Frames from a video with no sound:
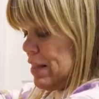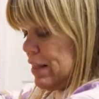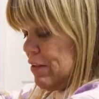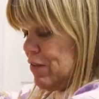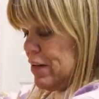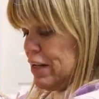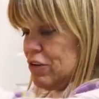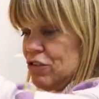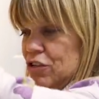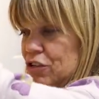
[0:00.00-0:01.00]
leaf in
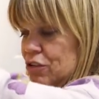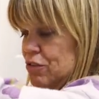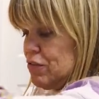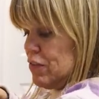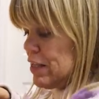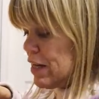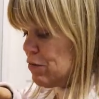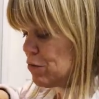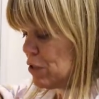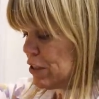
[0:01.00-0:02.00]
here too.
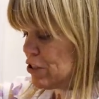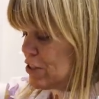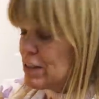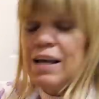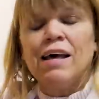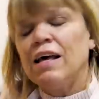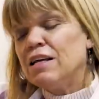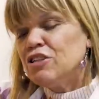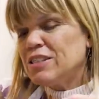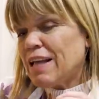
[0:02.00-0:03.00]
That really just
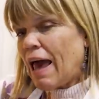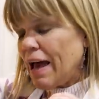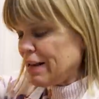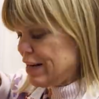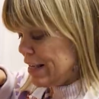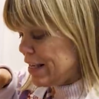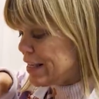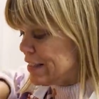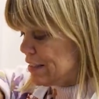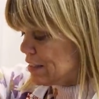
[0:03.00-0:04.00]
added a
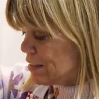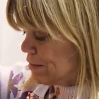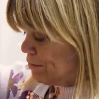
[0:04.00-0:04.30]
hint.